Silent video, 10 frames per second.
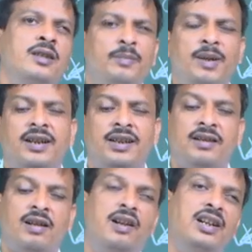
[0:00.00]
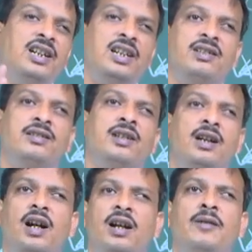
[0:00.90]
make that learning is,
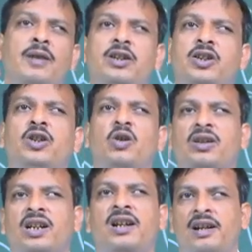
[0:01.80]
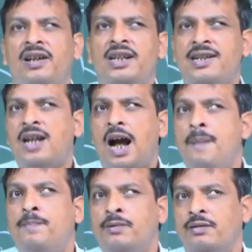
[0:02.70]
I have ensured that learning is
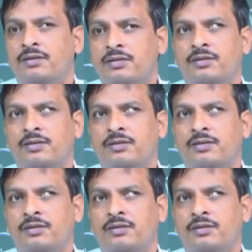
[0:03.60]
happened.